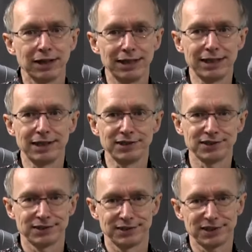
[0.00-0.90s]

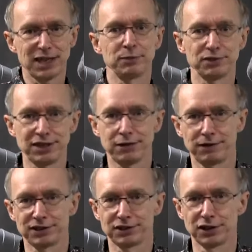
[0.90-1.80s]
is the same as the
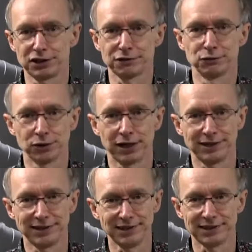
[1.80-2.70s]
FX9's 4K
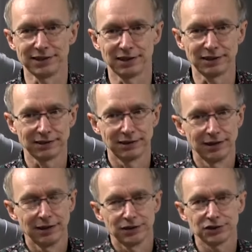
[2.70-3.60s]
DCI.
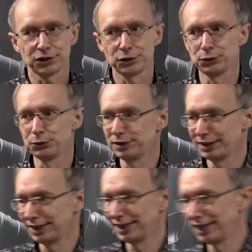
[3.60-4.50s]
So
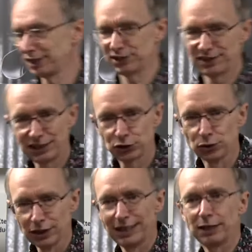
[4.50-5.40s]
it's
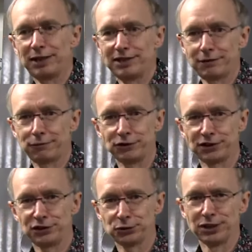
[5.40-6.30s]
all a little bit different,
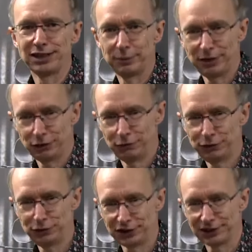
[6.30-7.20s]
and it's all a little bit
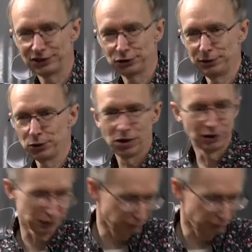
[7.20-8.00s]
confusing. It took me a while to